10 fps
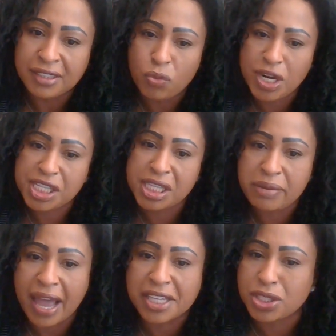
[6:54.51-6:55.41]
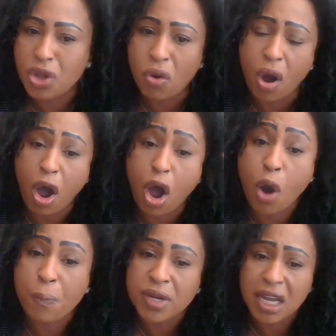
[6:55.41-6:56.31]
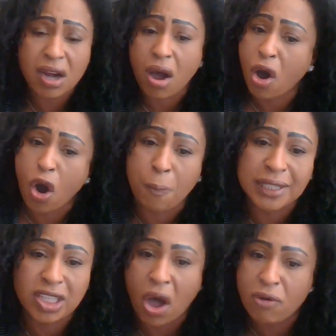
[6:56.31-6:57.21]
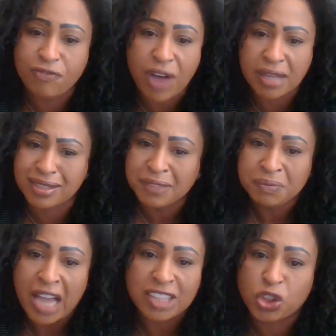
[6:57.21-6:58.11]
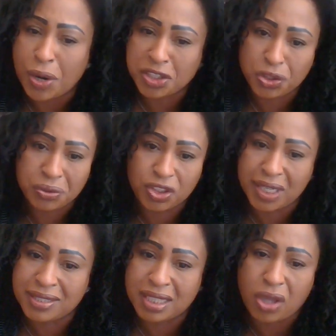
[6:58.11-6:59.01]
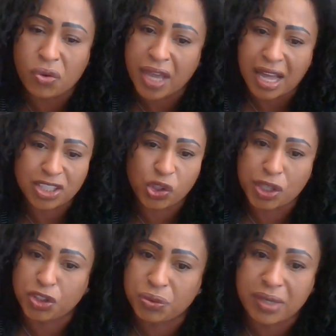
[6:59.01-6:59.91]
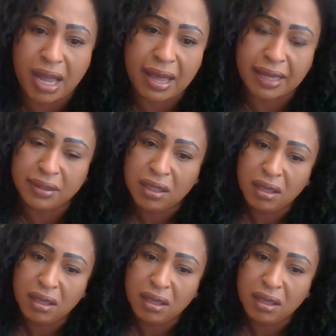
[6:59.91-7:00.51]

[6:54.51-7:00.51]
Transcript: When it seems like there's no hope and all hope is gone, Father, I trust you, Jesus. Oh yeah, I trust you, God.